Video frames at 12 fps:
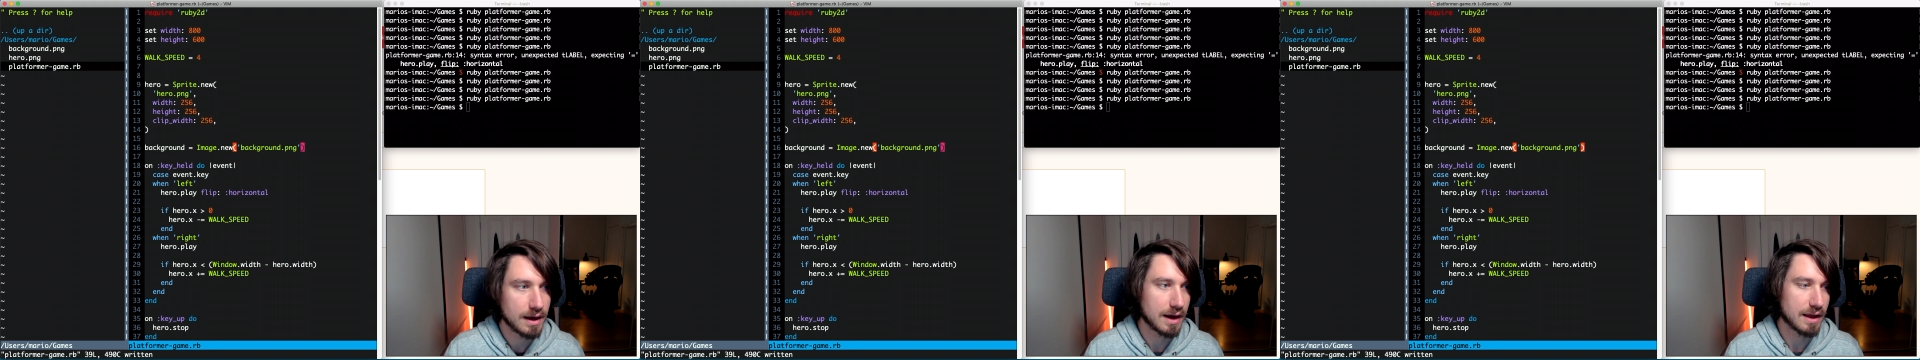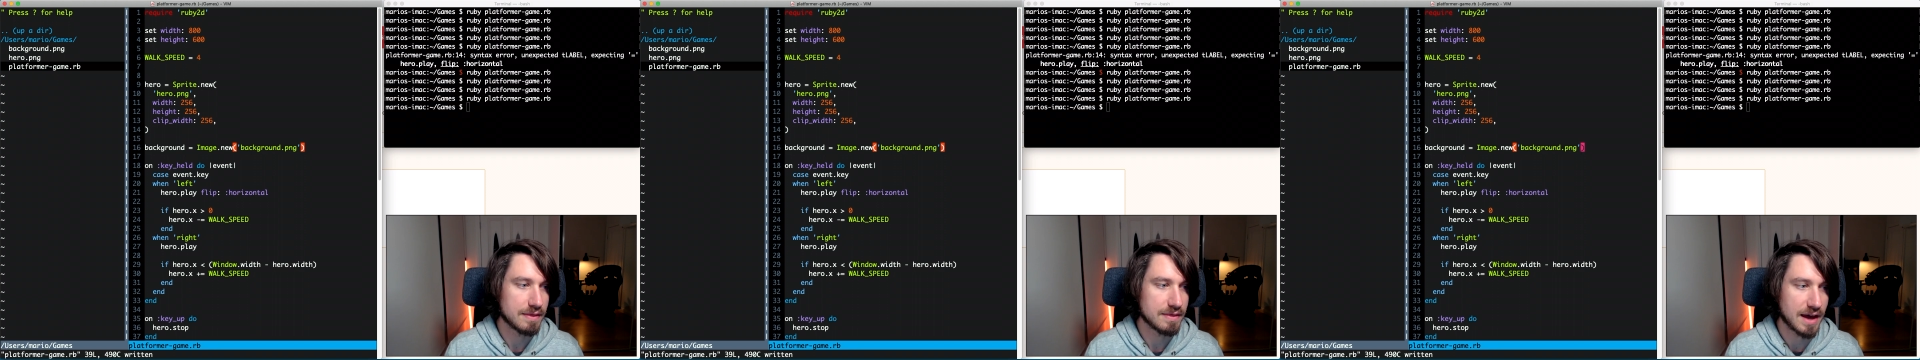
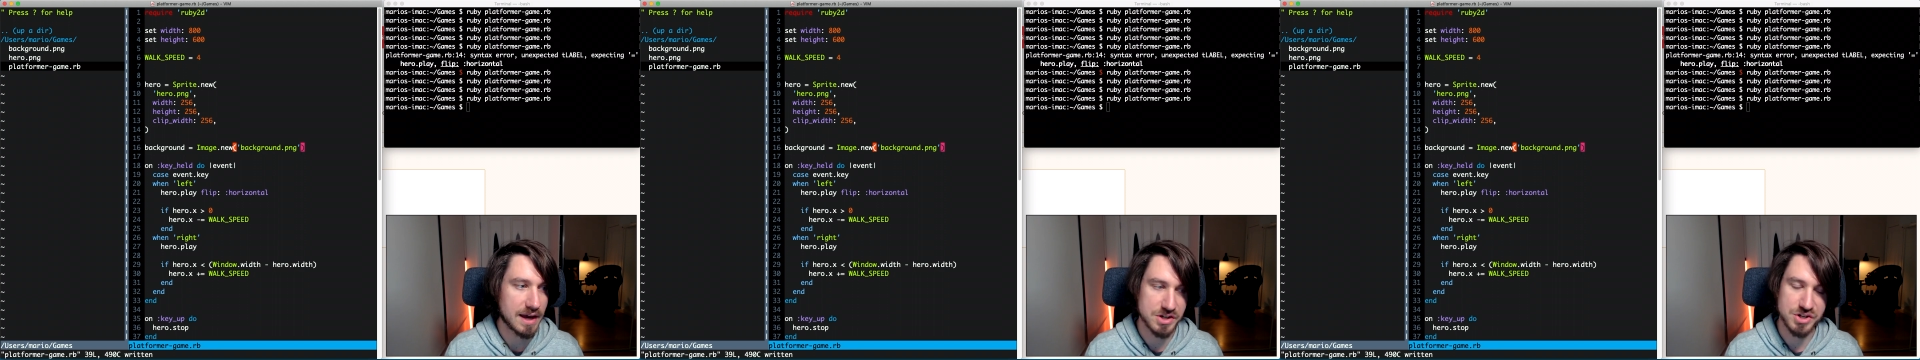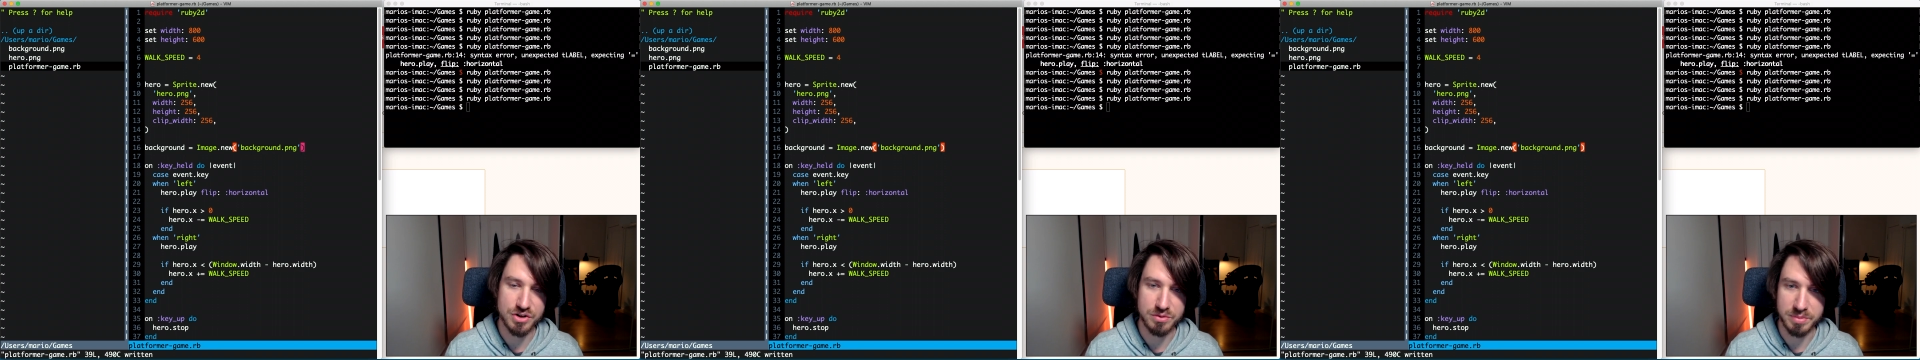And that
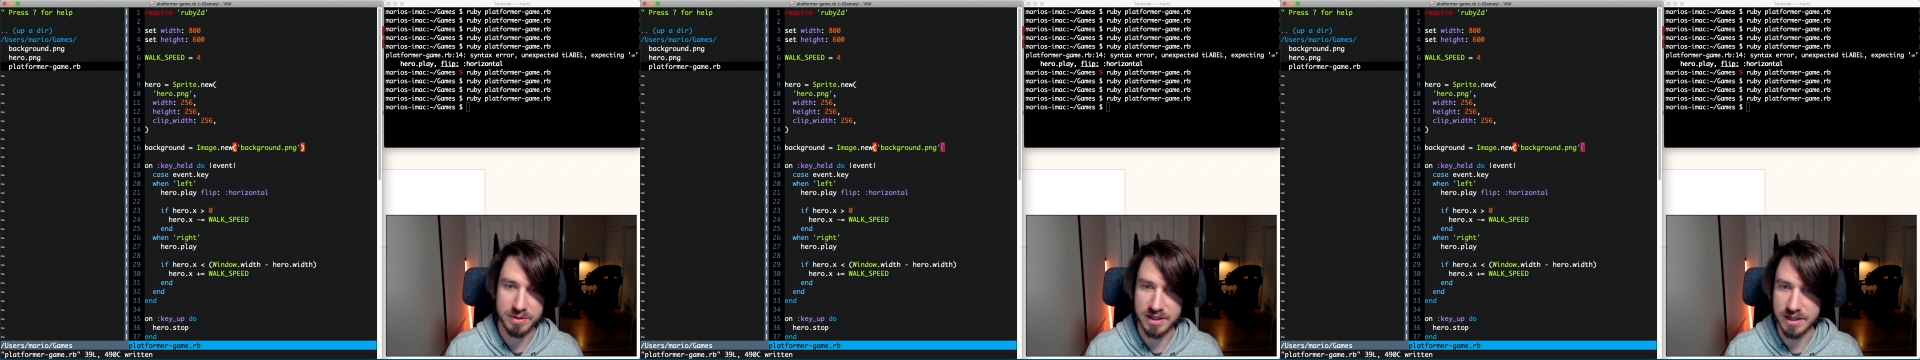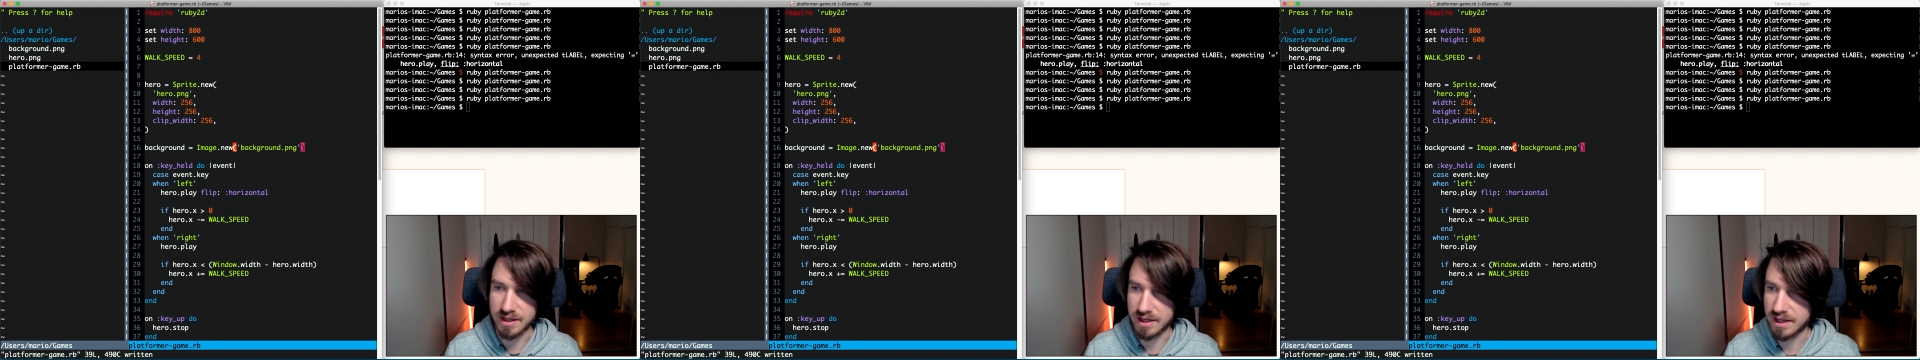should
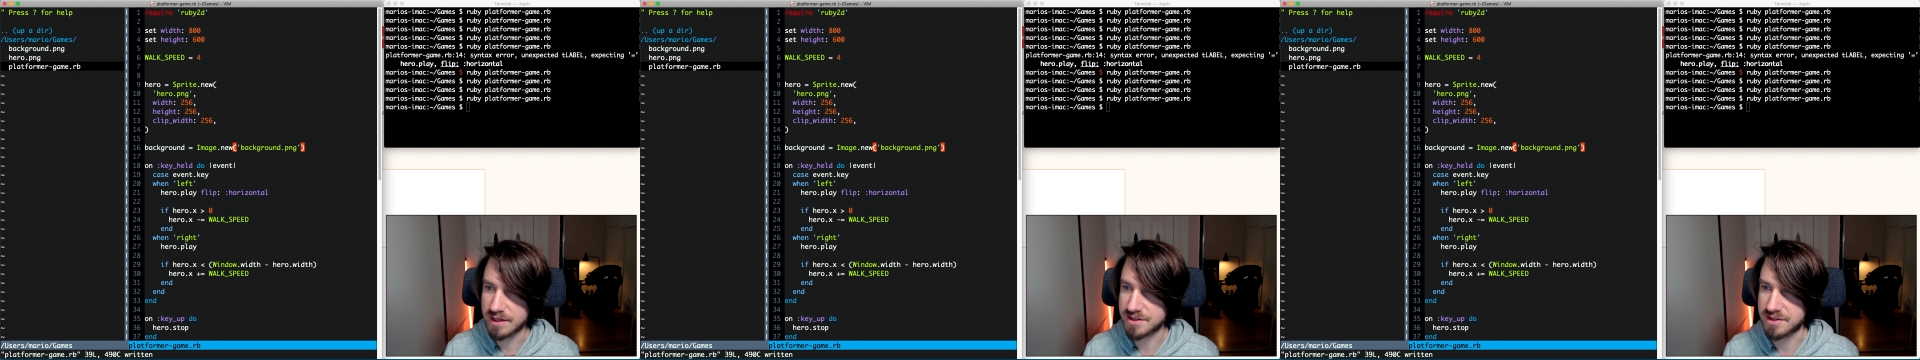be it.